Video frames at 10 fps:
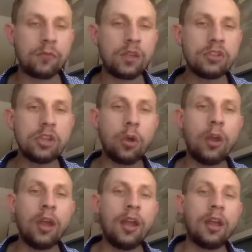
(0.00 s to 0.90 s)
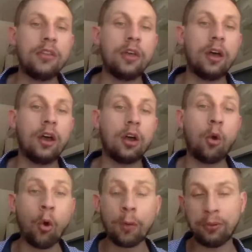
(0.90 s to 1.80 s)
So the
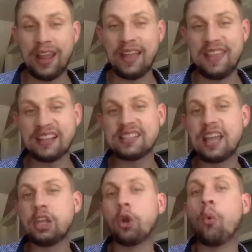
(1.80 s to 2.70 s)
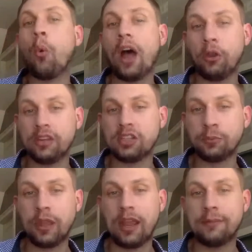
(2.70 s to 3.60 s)
core plan, that's like your wellness
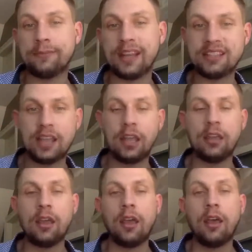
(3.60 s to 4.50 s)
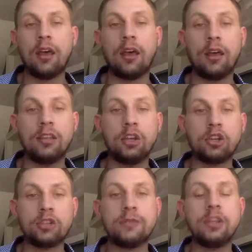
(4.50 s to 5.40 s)
plan. That's like
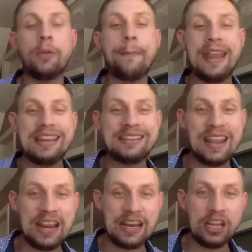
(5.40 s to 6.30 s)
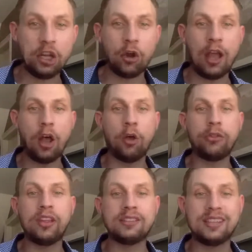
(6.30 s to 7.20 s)
you're maintaining your health.
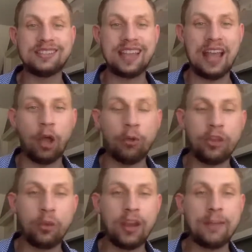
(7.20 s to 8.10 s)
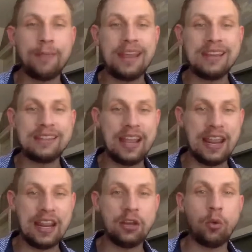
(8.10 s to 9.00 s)
It's a healthy way to
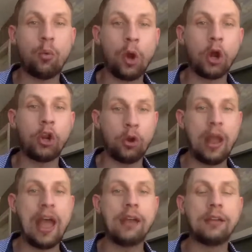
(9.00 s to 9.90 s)
maintain where you're at.